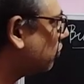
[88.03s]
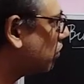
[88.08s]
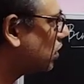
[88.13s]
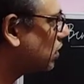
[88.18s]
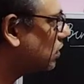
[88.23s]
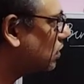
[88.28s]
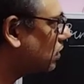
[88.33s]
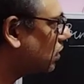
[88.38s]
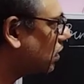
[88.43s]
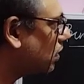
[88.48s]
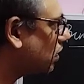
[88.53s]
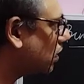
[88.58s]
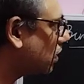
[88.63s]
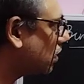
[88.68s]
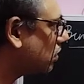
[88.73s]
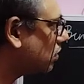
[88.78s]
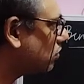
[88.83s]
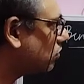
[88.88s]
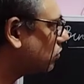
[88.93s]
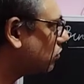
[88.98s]
one that
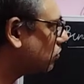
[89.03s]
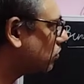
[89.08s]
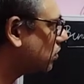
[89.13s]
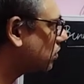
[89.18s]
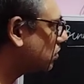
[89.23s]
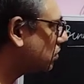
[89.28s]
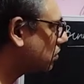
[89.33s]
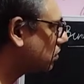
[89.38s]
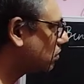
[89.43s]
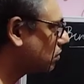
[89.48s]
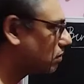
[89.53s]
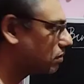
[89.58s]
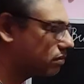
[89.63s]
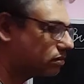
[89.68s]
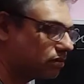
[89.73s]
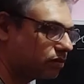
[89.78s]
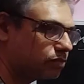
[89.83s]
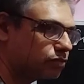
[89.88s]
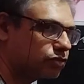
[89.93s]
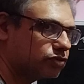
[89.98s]
occurs to us
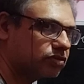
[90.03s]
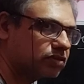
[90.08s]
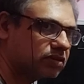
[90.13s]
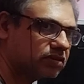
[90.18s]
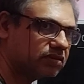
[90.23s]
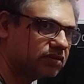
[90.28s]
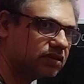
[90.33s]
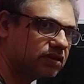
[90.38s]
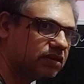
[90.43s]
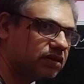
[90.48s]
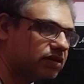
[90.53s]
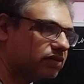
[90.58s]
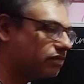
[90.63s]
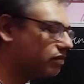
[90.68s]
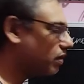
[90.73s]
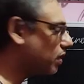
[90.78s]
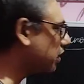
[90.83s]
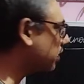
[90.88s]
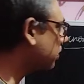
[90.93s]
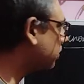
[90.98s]
almost
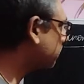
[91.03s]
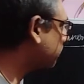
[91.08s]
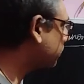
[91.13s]
instinctively.